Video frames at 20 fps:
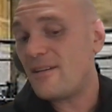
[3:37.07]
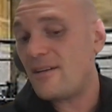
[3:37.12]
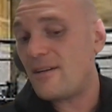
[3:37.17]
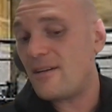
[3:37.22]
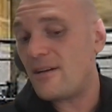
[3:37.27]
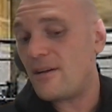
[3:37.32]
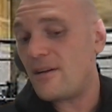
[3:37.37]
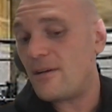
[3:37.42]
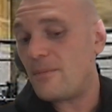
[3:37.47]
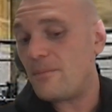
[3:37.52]

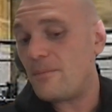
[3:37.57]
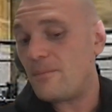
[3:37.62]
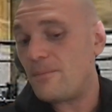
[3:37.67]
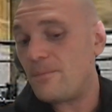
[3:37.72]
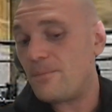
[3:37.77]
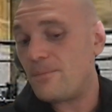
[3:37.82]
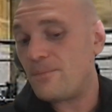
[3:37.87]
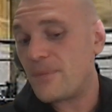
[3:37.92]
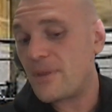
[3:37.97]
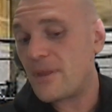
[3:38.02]
Um,
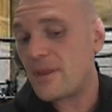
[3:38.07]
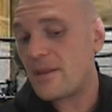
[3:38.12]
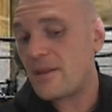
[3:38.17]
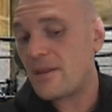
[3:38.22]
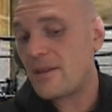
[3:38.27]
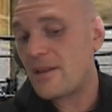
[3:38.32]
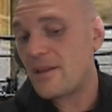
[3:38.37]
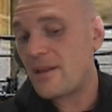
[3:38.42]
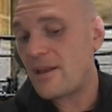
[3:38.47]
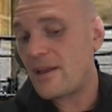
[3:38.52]

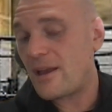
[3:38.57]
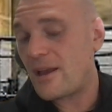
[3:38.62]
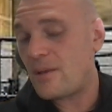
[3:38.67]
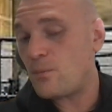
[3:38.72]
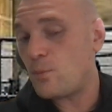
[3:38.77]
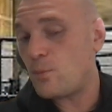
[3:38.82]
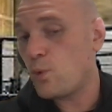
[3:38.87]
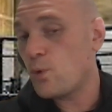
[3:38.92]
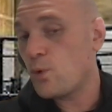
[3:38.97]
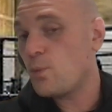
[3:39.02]

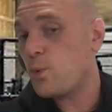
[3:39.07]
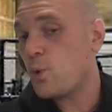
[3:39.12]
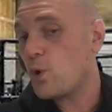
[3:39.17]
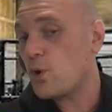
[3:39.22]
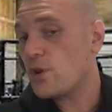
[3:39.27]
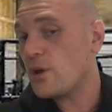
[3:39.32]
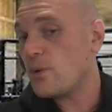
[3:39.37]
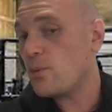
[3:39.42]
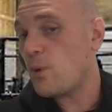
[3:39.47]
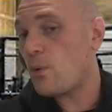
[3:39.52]
and more importantly,